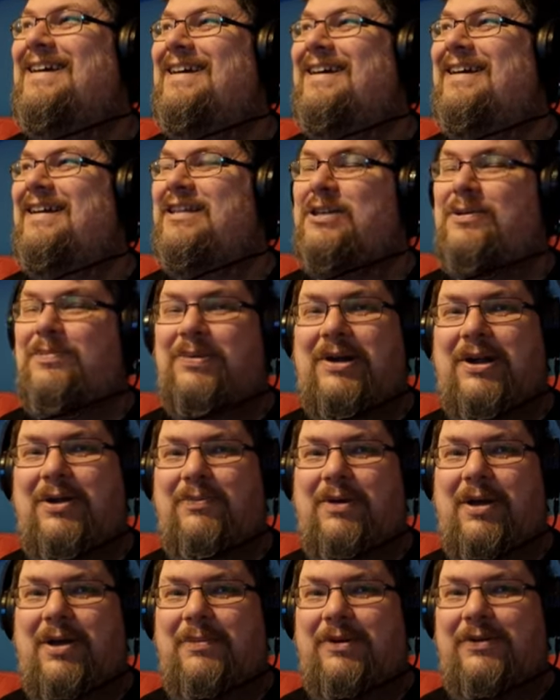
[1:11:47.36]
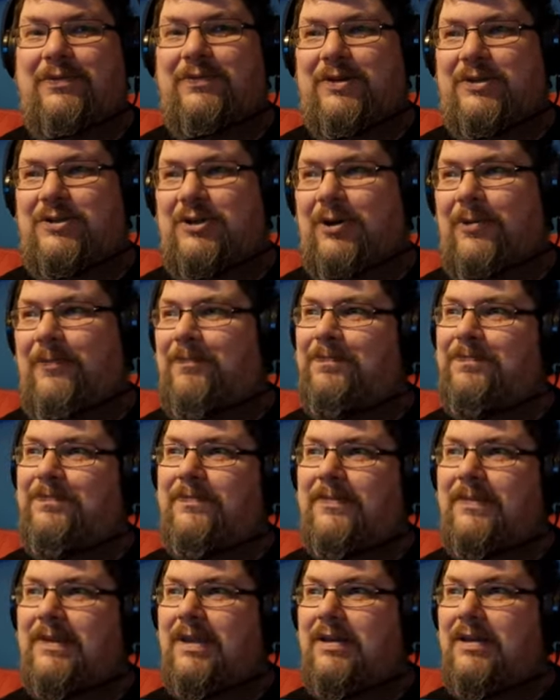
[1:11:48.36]
it's a proud moment for sure.
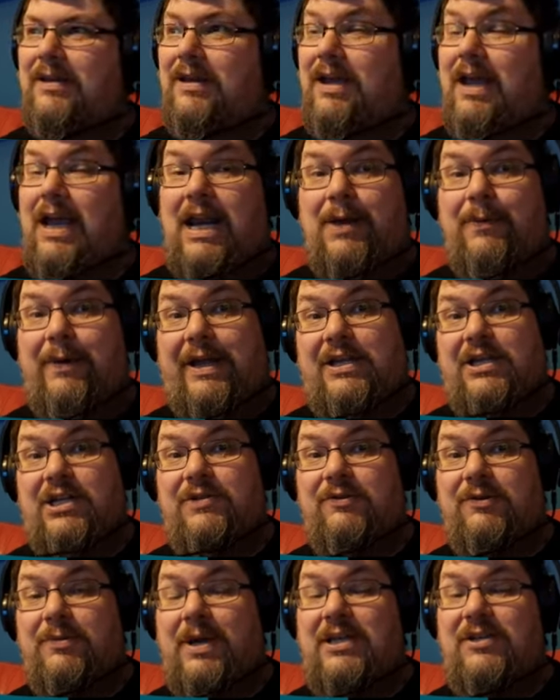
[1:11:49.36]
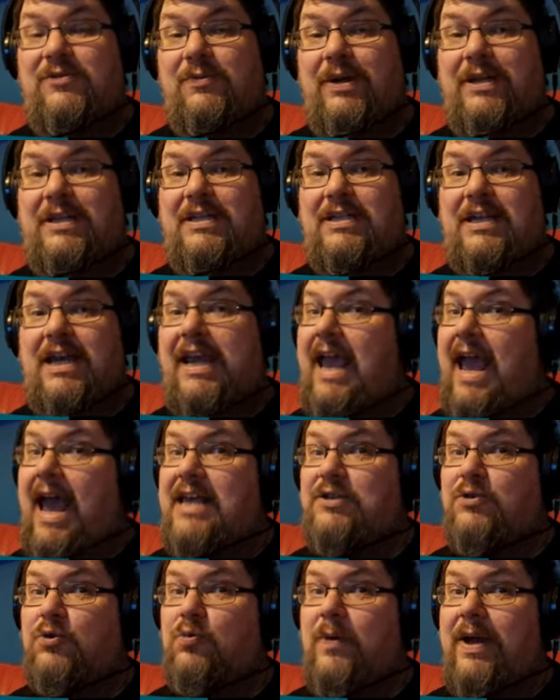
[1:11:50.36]
Anyway, just remains for me to say,
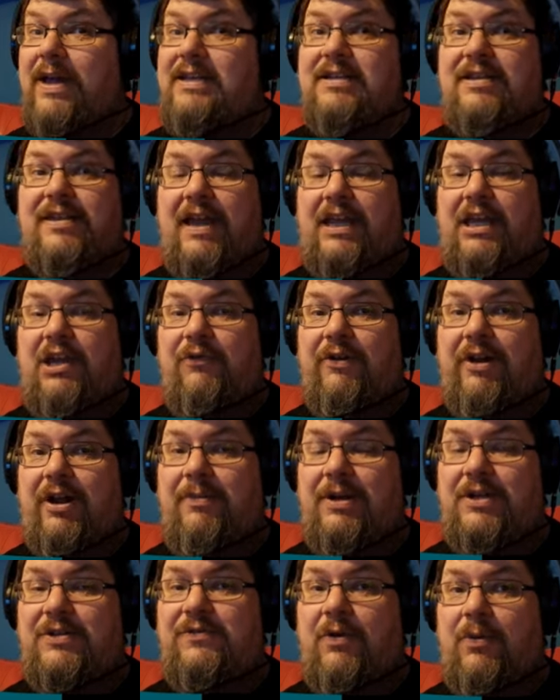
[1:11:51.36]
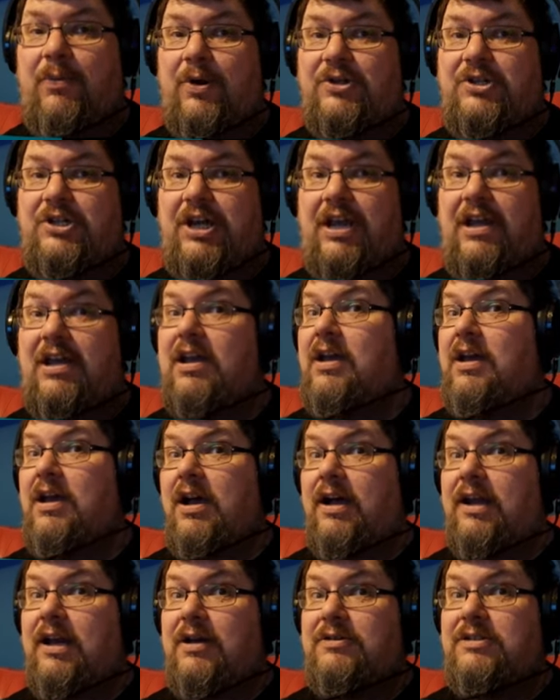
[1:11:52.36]
as always, thank you very much for watching
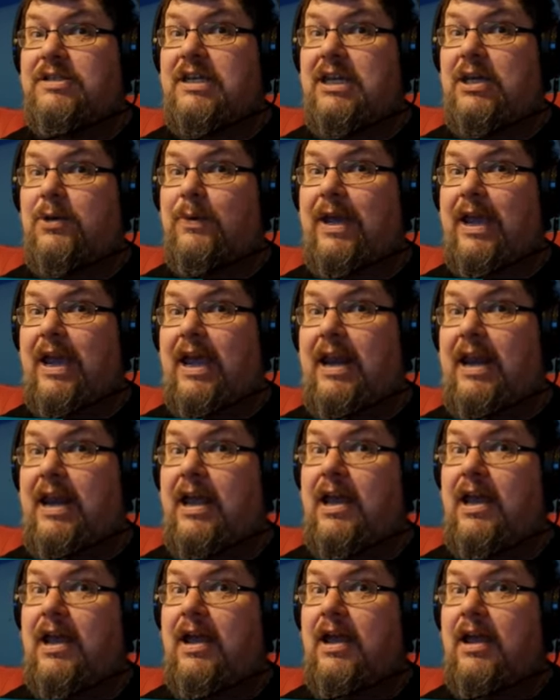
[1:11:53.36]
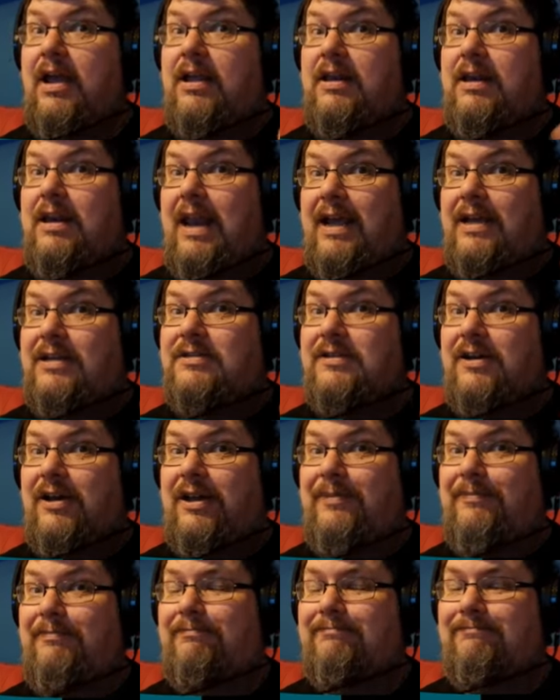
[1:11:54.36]
and I'll see you again next
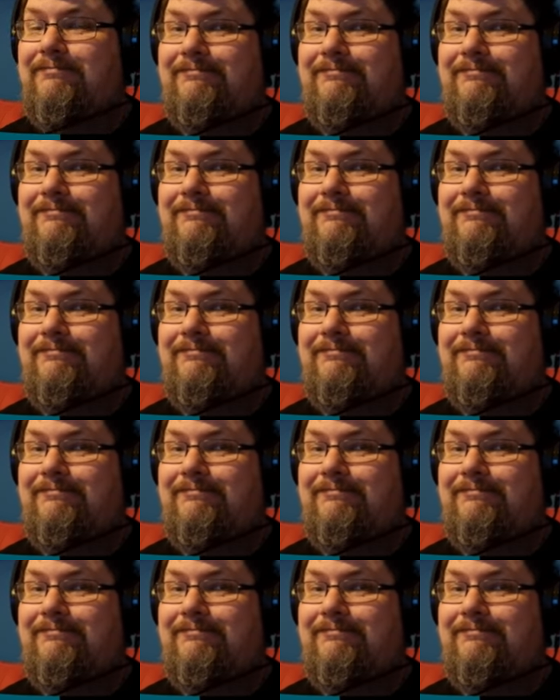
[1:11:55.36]
time.